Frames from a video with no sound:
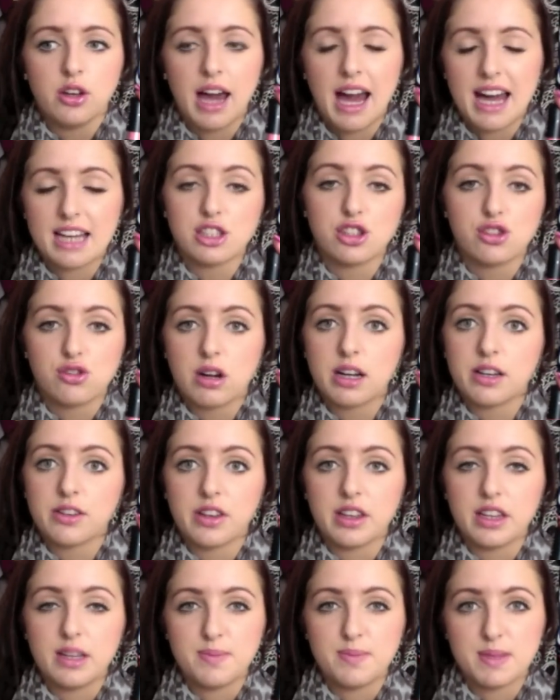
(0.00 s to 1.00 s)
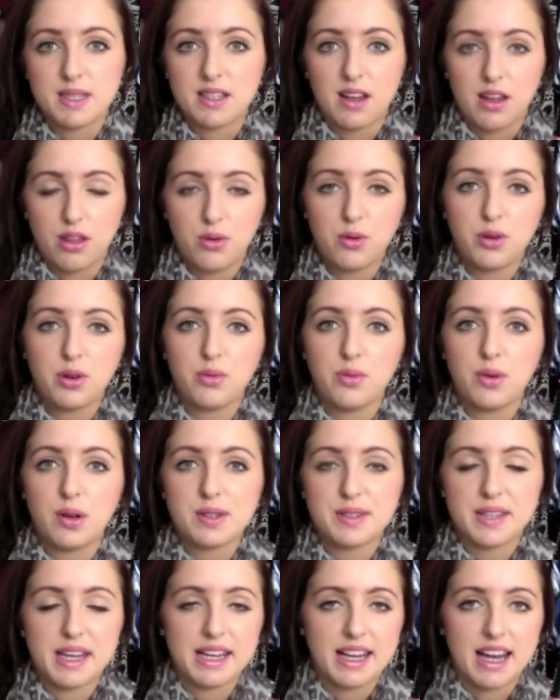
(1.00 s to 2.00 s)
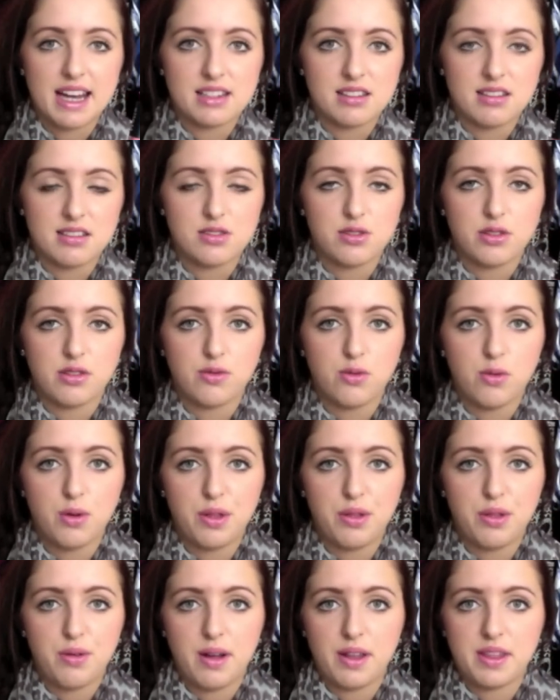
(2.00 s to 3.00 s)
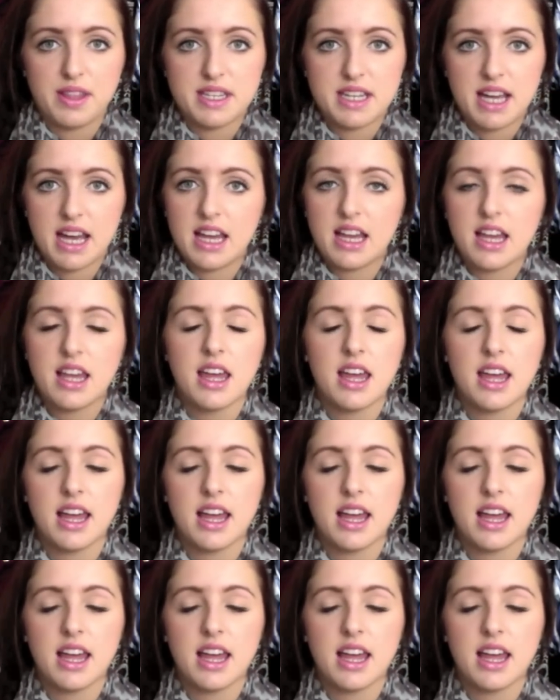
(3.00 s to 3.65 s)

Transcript: as drying on the lips as I thought it was, like as I sort of wore it throughout the day.